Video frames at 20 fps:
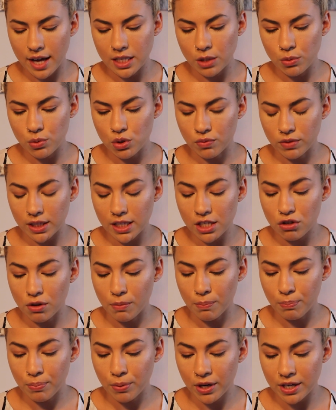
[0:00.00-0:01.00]
He was released
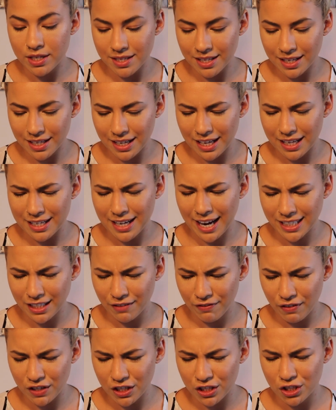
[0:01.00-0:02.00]
from prison in
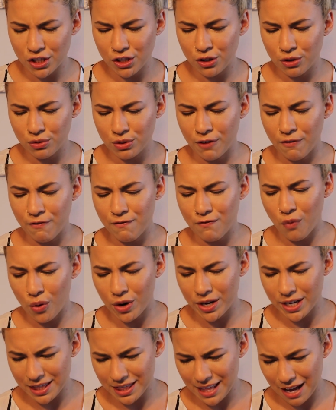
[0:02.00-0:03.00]
1952 to
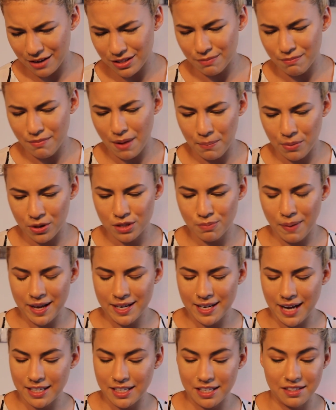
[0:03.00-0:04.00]
40,000 members by
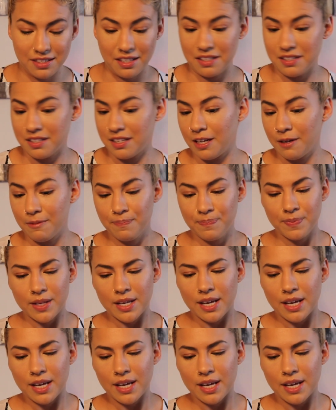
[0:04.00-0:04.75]
1960.